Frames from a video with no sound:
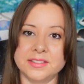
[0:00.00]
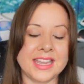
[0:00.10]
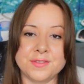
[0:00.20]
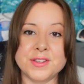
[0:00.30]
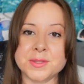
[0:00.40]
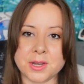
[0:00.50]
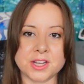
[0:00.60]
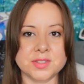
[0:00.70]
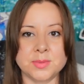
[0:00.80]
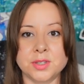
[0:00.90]
If it's
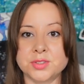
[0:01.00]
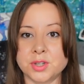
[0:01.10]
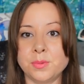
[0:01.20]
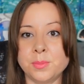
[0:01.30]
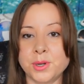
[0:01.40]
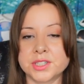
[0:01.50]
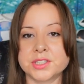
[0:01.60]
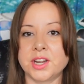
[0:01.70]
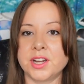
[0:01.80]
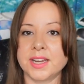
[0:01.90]
possible, don't put your
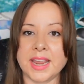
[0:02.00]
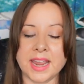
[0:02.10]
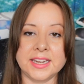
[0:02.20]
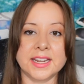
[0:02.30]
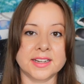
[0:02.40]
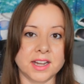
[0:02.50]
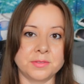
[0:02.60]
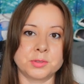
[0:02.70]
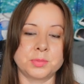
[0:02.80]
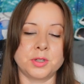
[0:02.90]
dog in any
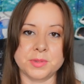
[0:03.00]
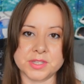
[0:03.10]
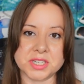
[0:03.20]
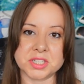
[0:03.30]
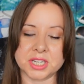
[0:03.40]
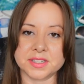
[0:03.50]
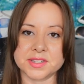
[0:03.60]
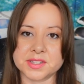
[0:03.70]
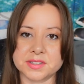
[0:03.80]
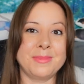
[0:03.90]
uncomfortable positions.